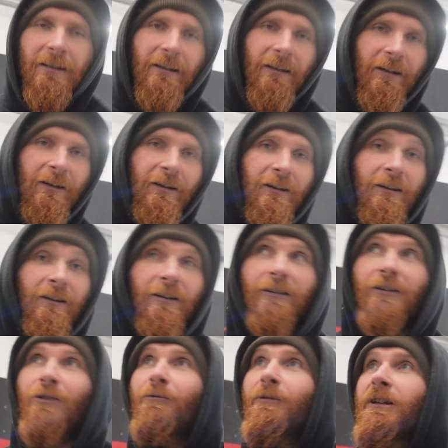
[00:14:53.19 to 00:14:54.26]
the
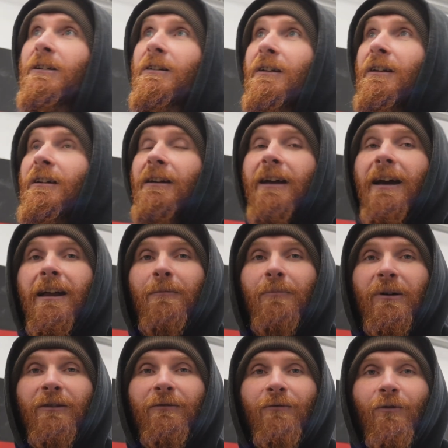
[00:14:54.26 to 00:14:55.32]
unit's going to get a
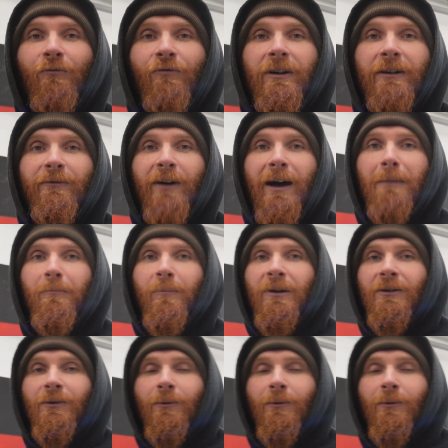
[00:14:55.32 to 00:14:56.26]
bit of a revamp as